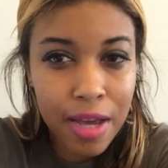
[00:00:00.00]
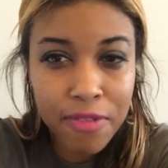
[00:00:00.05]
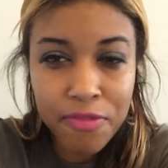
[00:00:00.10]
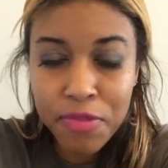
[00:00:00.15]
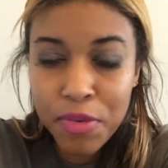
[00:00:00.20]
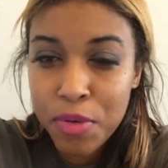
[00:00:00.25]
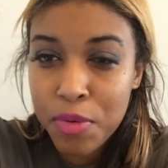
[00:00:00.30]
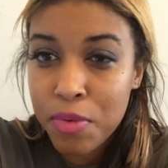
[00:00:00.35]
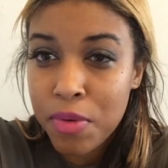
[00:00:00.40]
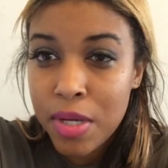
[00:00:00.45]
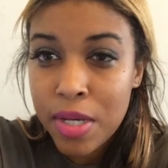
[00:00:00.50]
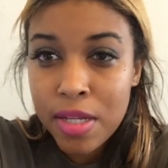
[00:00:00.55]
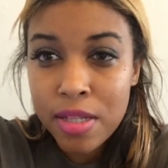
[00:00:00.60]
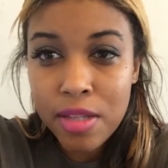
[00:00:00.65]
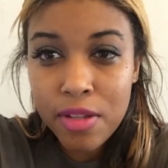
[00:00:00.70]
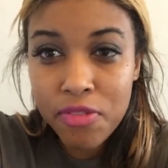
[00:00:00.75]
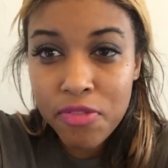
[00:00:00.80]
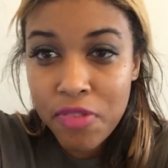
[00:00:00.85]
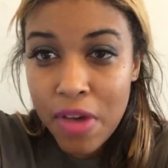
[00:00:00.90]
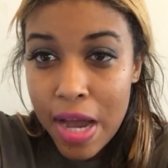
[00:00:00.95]
I feel
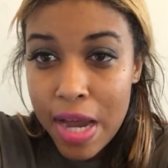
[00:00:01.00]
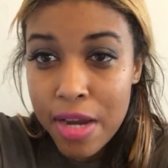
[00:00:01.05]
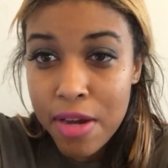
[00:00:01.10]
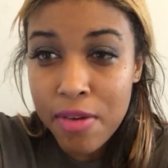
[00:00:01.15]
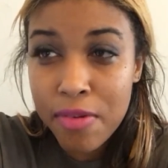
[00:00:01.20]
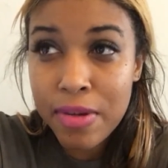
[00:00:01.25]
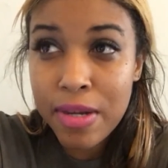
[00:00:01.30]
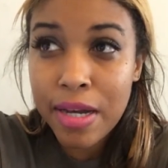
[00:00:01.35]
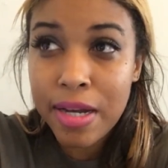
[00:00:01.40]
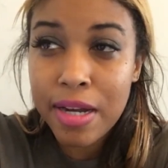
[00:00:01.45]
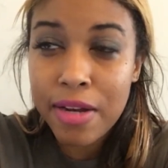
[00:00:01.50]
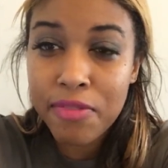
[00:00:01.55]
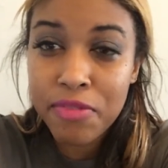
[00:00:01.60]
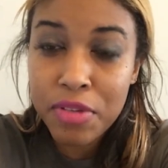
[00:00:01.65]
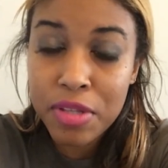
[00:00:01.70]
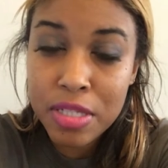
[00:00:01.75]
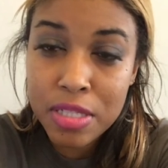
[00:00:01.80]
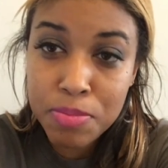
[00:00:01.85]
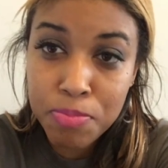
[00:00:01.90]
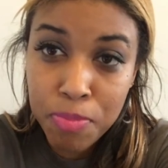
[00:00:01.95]
the fire of God. I
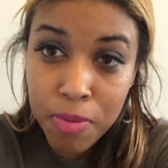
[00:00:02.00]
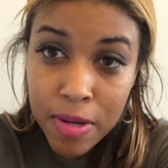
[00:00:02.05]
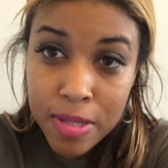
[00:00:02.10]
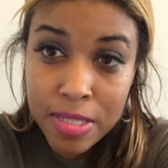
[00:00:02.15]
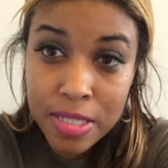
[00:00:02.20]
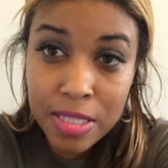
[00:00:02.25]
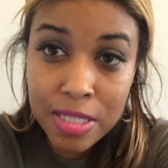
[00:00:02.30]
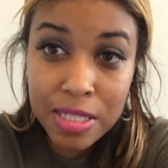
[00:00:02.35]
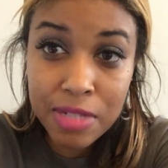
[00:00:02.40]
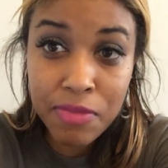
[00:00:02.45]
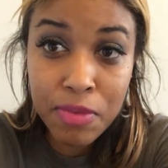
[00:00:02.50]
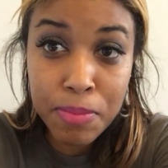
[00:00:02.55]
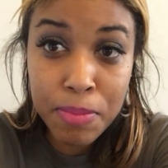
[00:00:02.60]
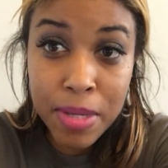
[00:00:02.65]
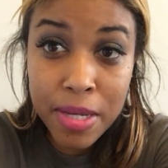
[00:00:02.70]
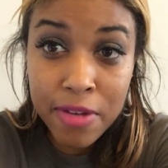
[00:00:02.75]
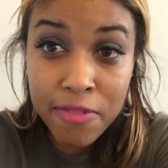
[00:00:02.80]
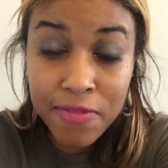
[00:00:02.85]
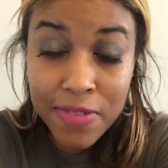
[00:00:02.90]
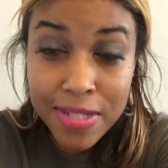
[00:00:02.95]
feel his presence even
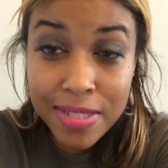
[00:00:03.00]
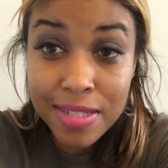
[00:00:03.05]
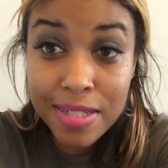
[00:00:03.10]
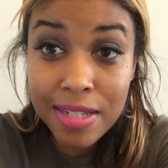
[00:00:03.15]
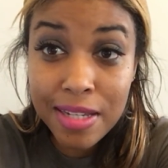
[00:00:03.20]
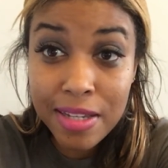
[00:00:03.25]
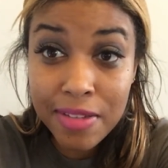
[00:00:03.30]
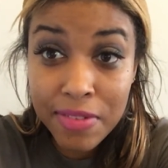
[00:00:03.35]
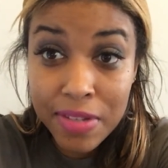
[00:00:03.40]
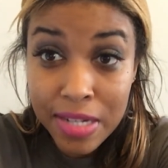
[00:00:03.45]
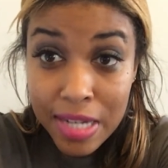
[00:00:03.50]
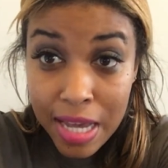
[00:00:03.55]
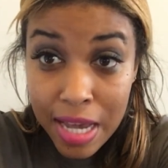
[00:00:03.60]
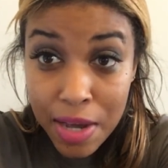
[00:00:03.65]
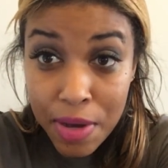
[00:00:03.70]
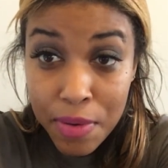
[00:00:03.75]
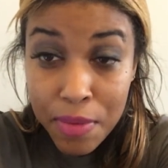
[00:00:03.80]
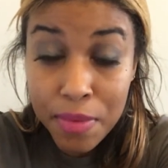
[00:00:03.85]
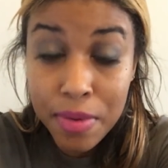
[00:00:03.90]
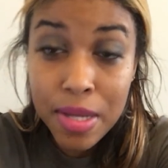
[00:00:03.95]
manifesting even
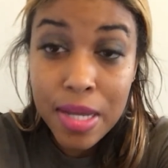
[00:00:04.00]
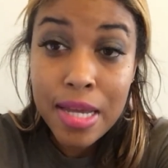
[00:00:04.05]
now.